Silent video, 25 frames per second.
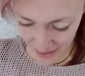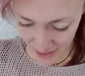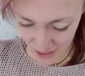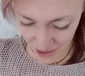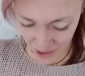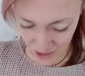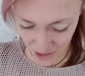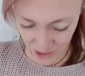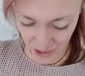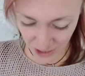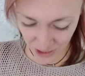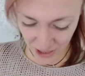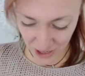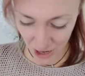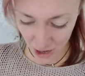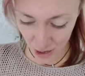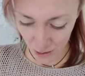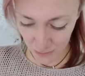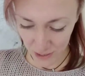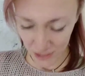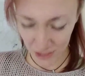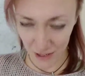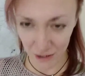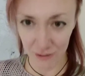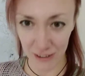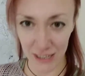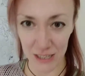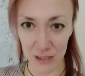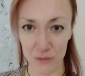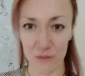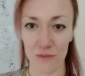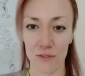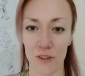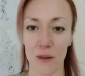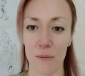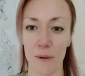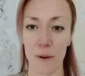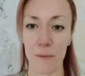Your carbs and your fats with
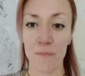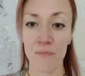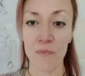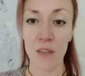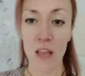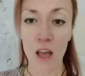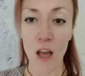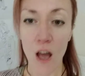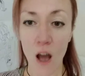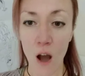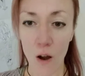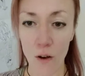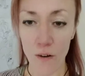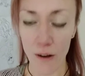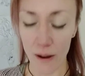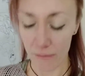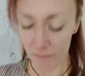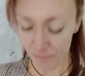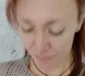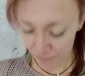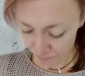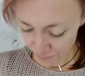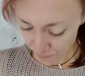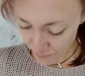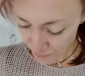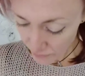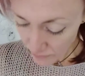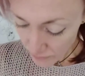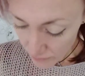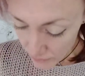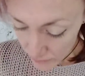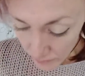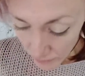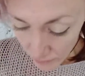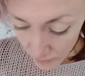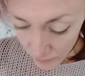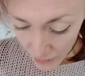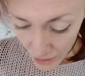fibre. All right.
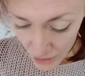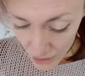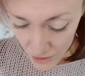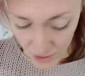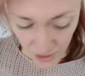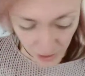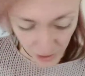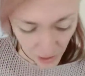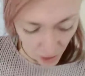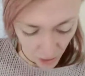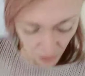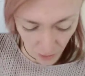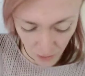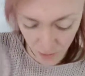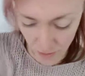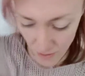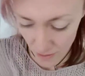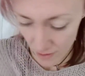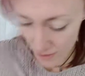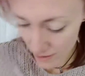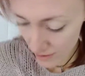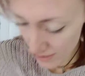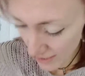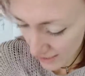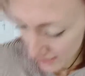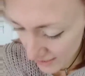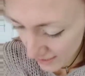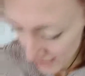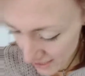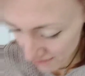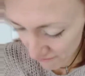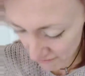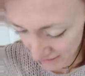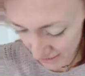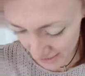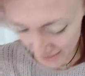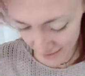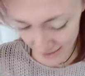So let's get
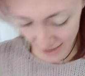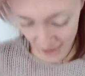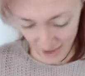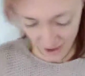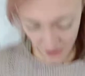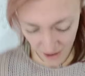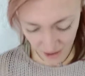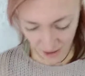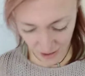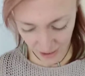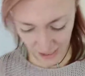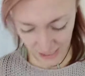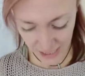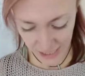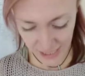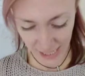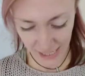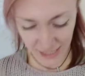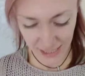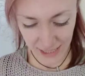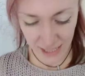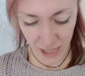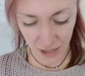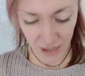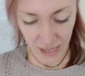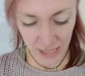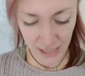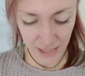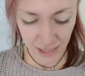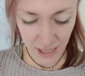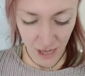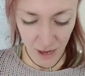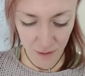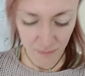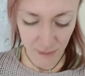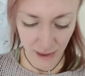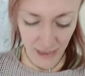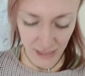rid of that high tech. So let's
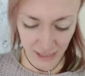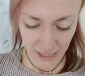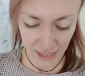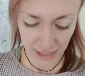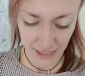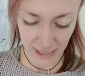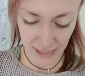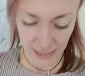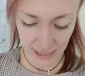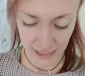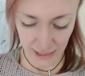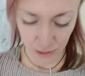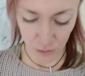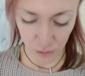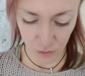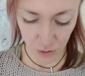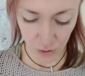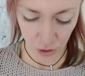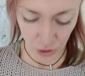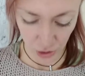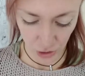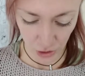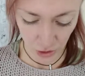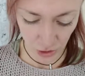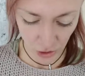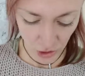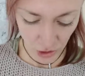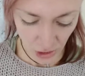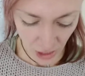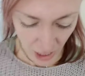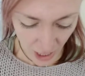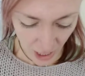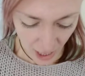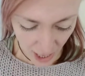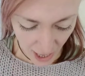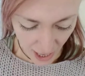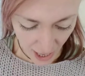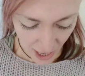go back to this little dude.
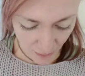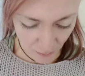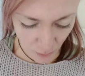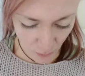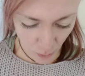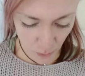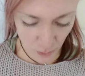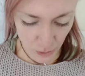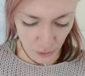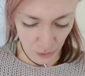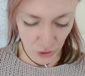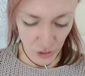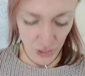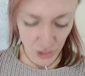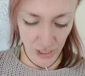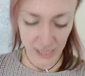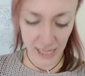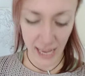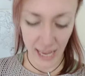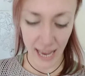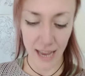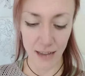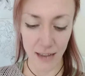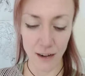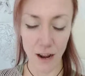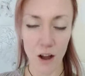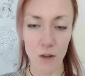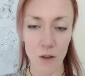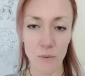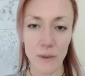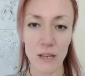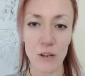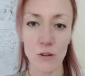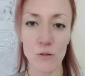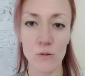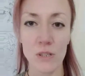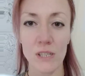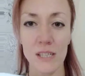And what we were just saying, are we
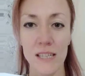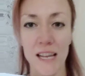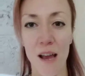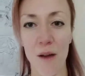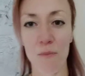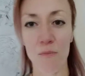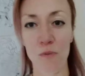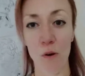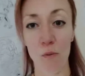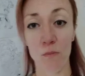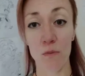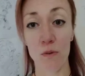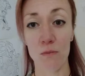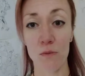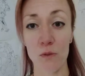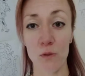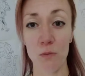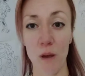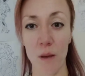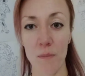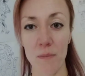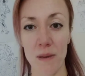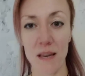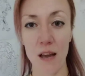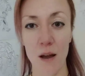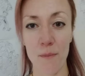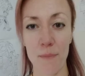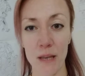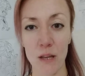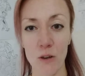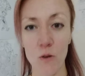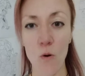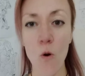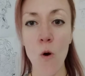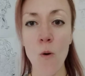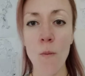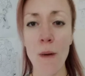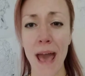causing our problems by becoming
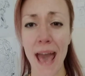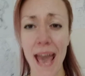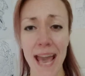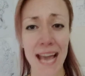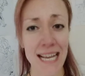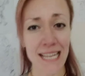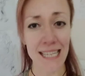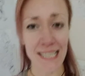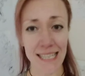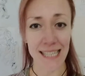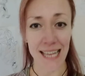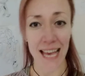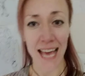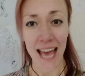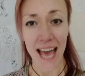gourmets